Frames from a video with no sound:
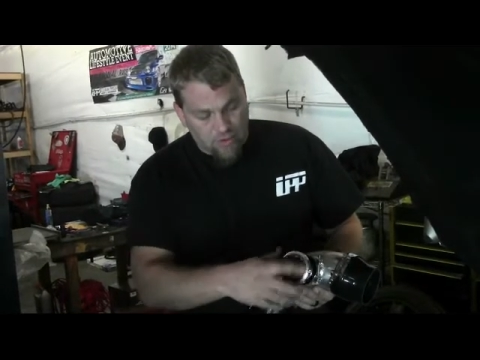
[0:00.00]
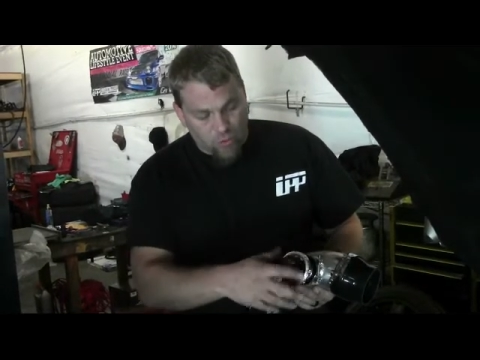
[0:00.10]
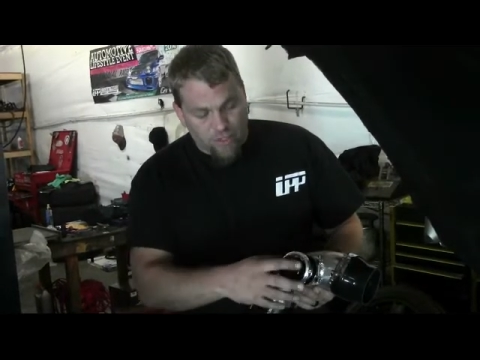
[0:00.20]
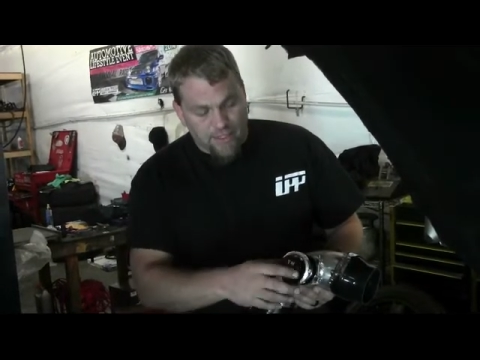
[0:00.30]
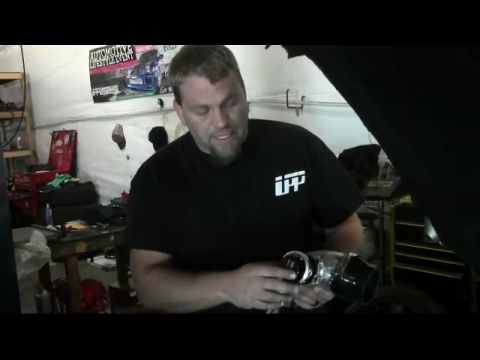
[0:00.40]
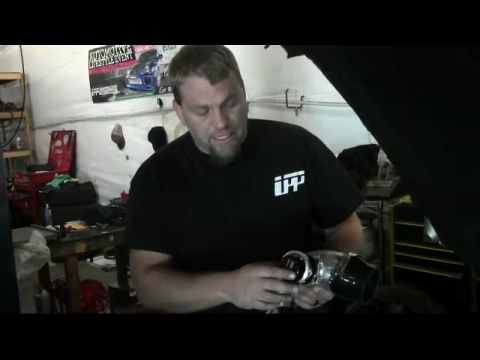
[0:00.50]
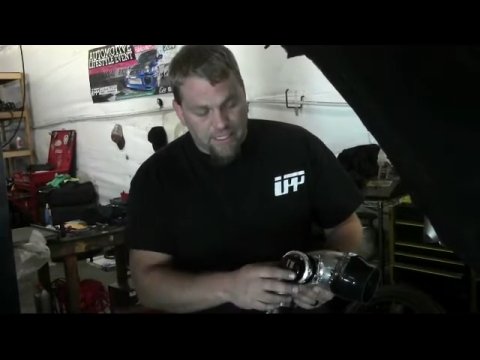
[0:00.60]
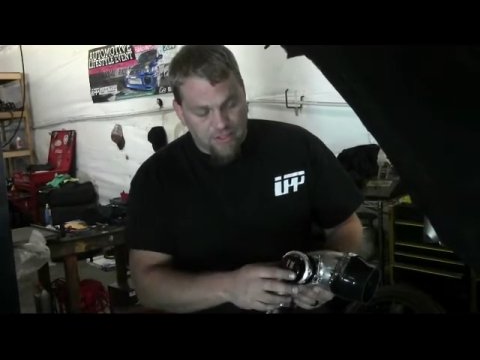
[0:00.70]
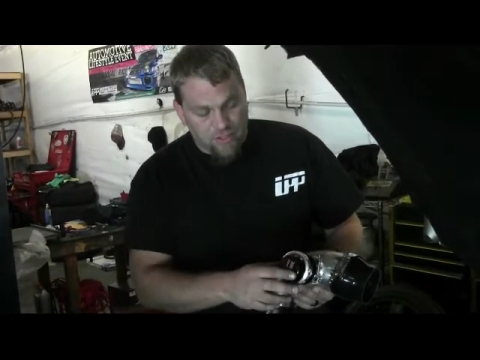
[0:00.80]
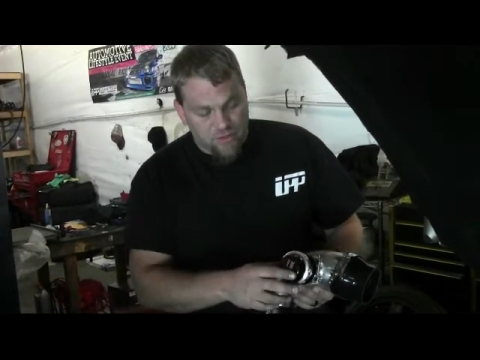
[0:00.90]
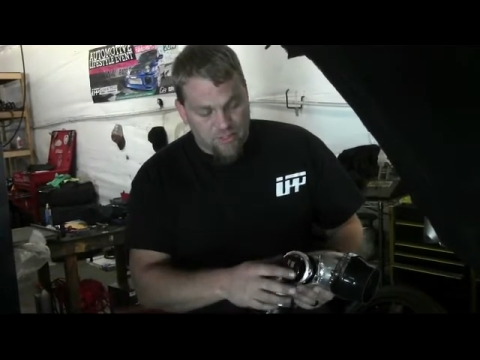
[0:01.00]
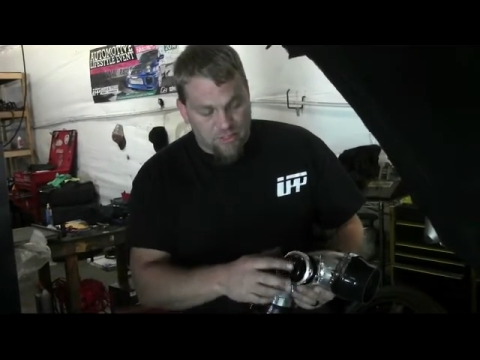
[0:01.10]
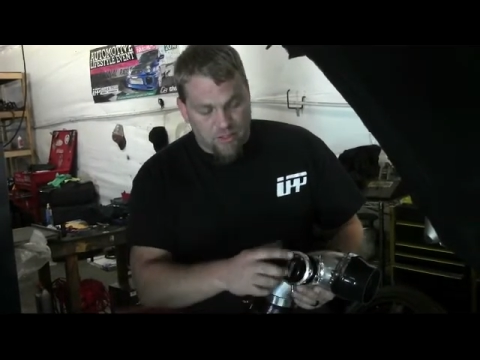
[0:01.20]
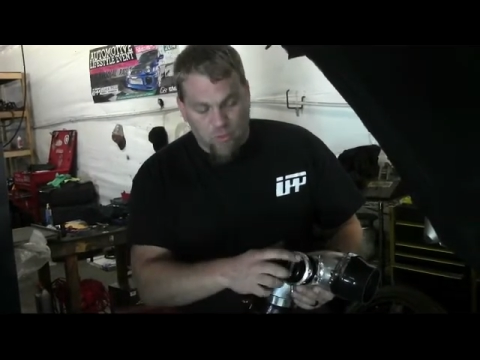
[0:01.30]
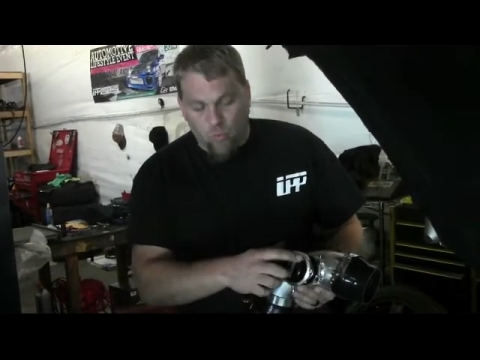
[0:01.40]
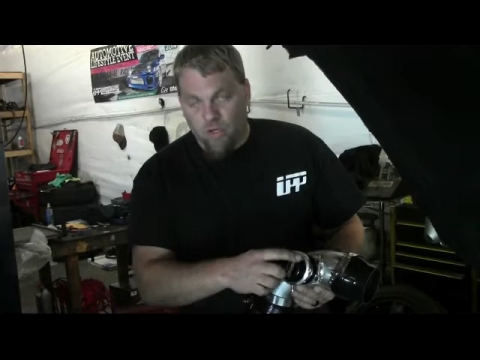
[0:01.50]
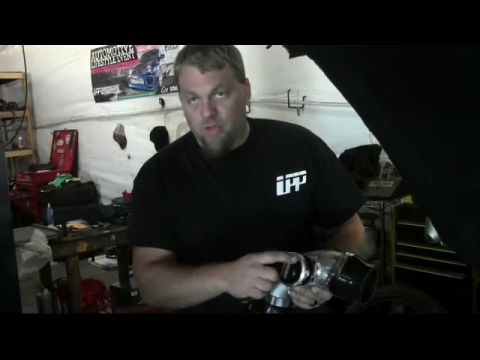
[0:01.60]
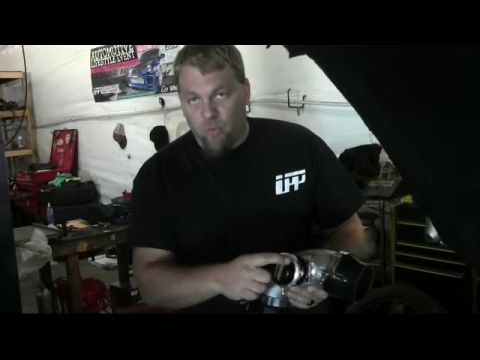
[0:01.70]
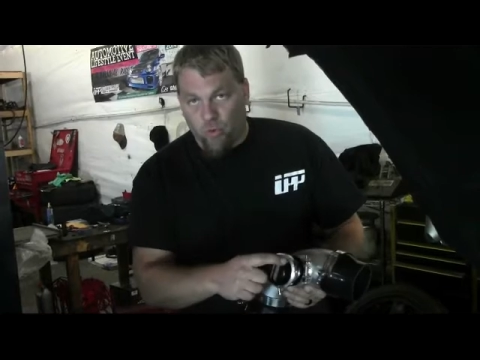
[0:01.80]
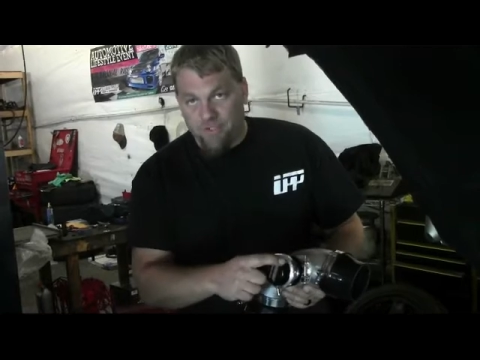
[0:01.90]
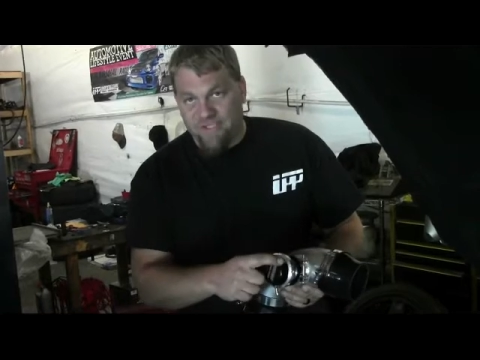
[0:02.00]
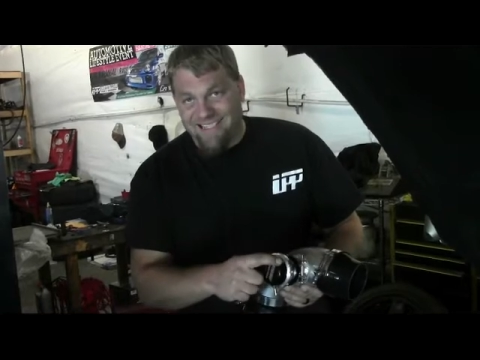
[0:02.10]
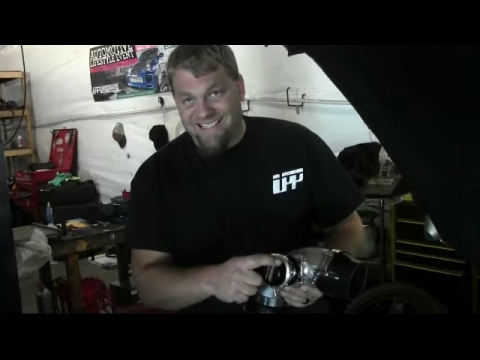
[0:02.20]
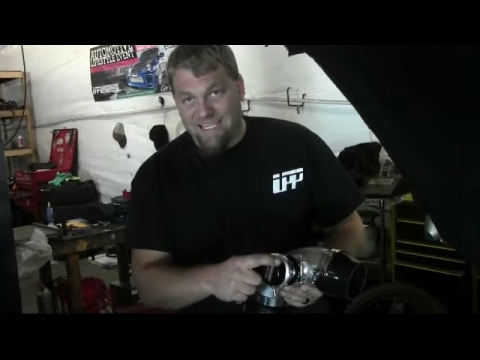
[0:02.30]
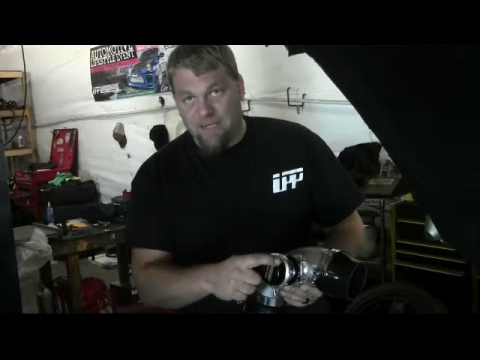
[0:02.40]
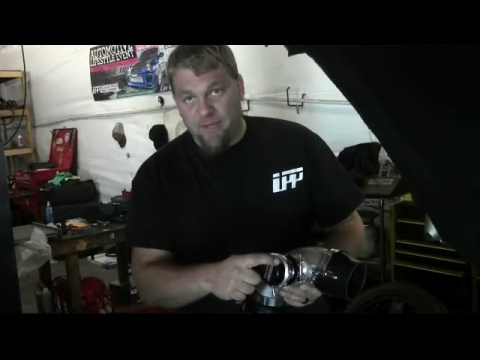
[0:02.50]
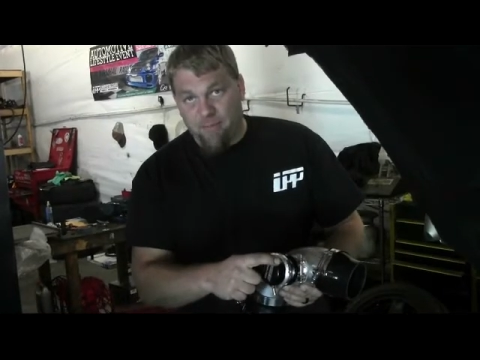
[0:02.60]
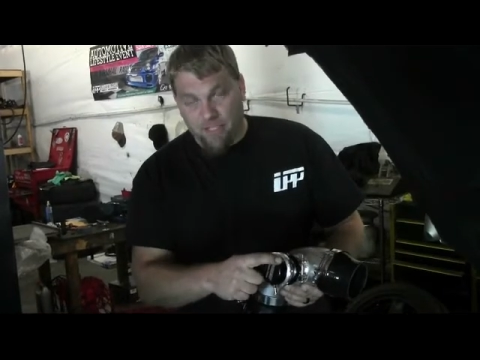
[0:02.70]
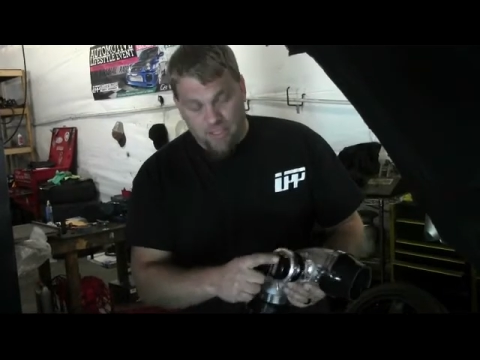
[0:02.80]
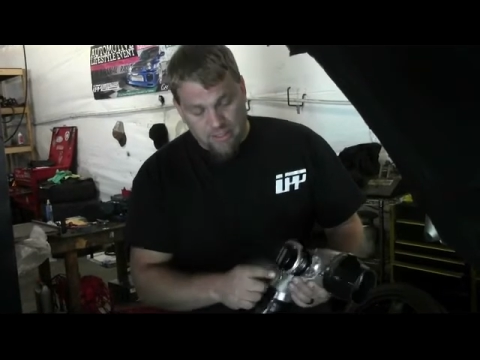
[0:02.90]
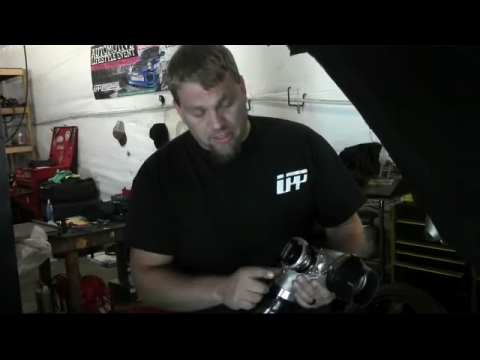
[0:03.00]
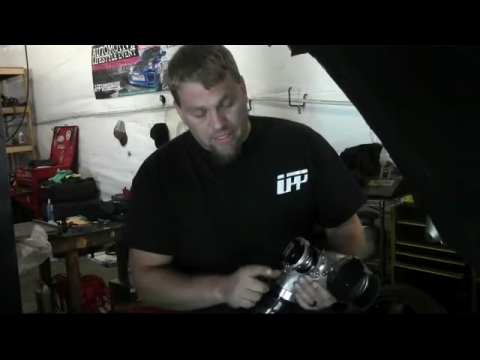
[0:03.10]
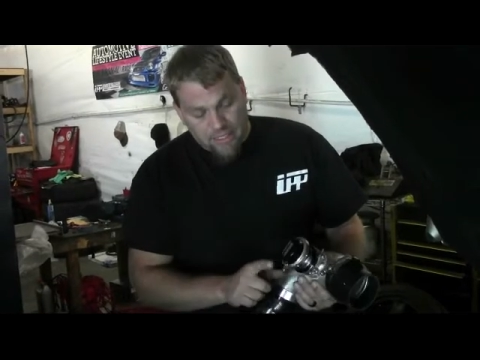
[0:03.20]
orientating it to use it. One of the ports does need to be plugged,